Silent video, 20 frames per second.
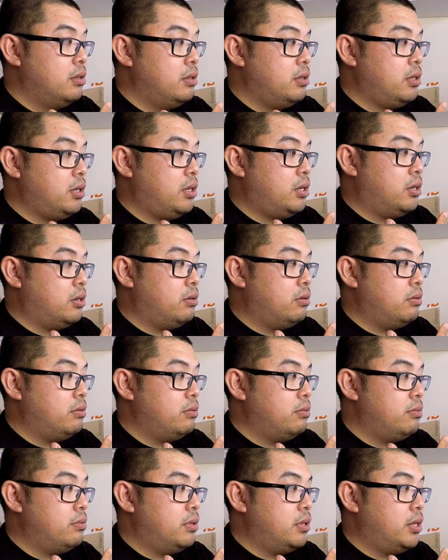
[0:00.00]
you know,
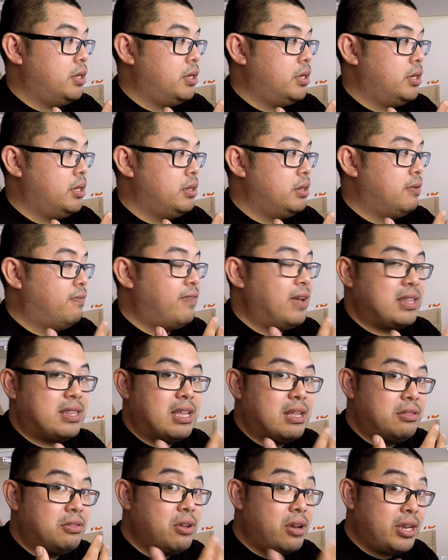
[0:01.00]
the fact
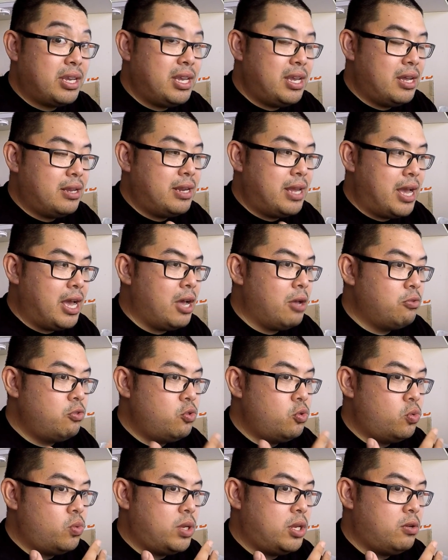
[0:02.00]
that Nike are now
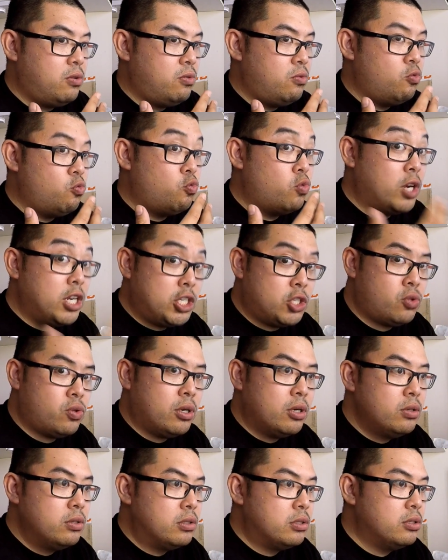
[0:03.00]
doing
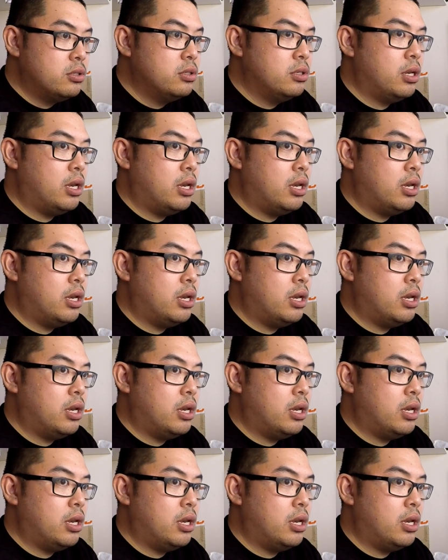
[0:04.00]
retros,